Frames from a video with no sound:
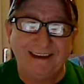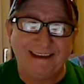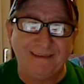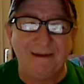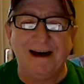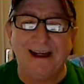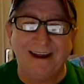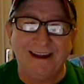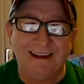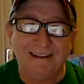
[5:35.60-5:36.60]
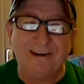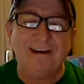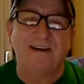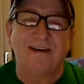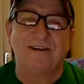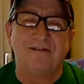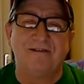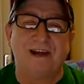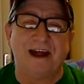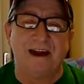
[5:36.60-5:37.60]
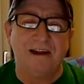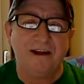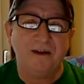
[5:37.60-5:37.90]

Come on. What do you have to understand?